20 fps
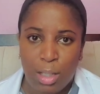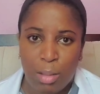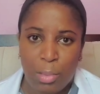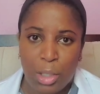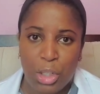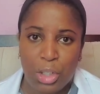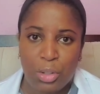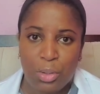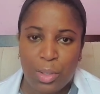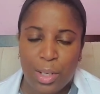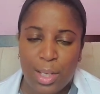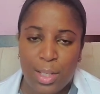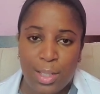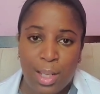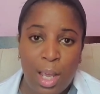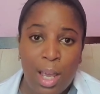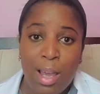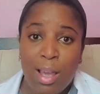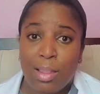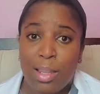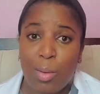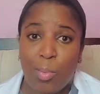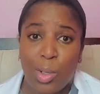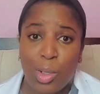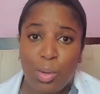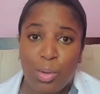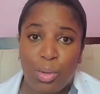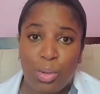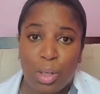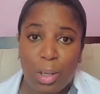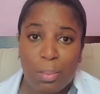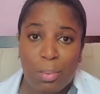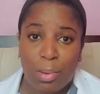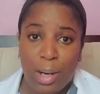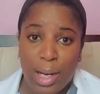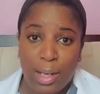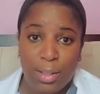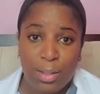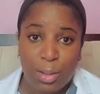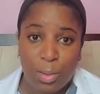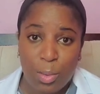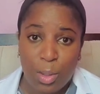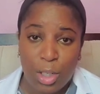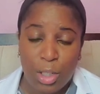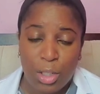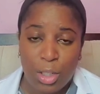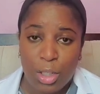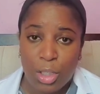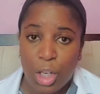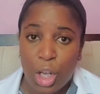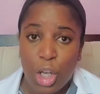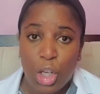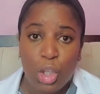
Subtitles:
me stress that when you do your practice questions,